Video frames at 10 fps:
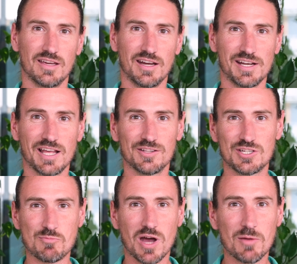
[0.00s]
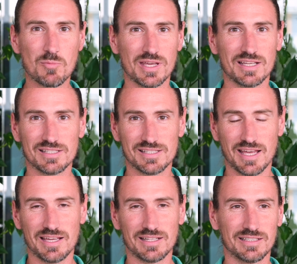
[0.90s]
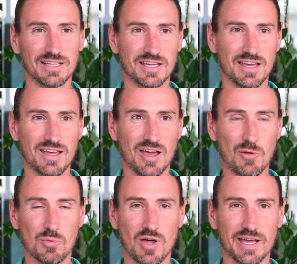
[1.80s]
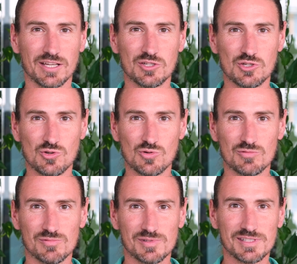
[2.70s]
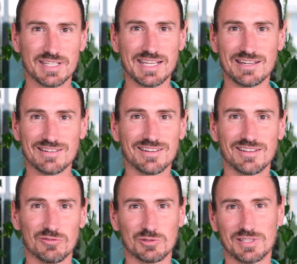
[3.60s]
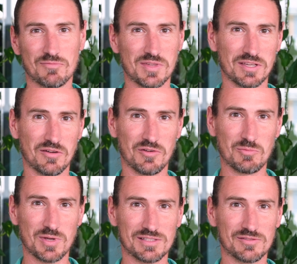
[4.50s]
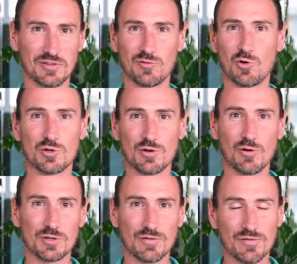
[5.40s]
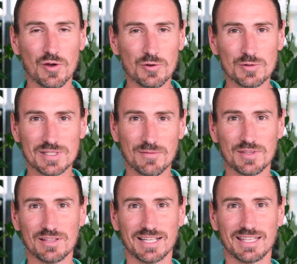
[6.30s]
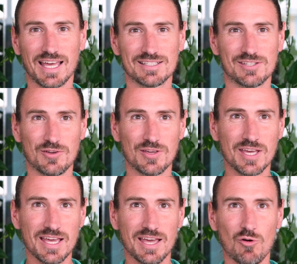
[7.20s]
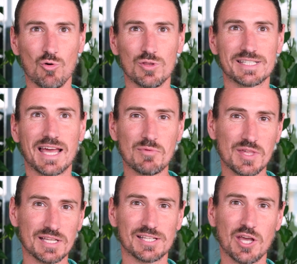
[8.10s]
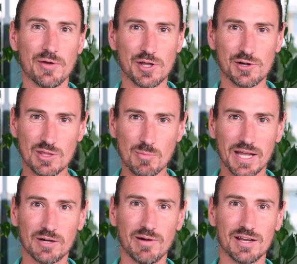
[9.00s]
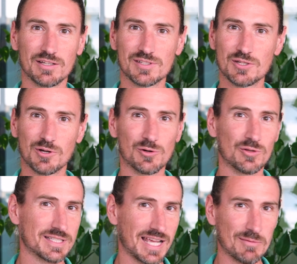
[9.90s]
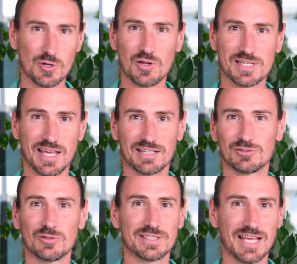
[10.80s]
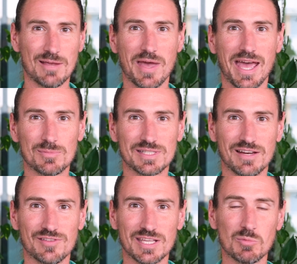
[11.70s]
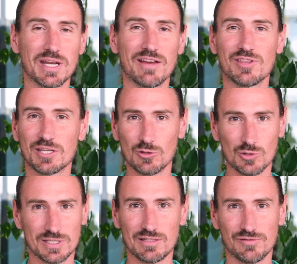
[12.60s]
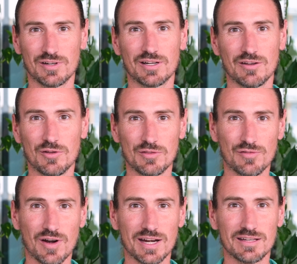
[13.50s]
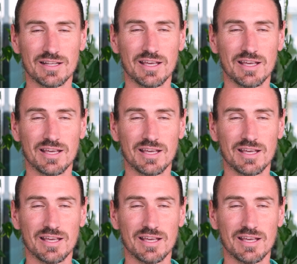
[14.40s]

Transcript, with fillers: An analogy might be, say, applying a new skin or something on a piece of software, or on your, on your phone or something like that. So all the same things are going on in the background. You've still got all the same contacts, all the same apps and everything, but everything looks different on the front.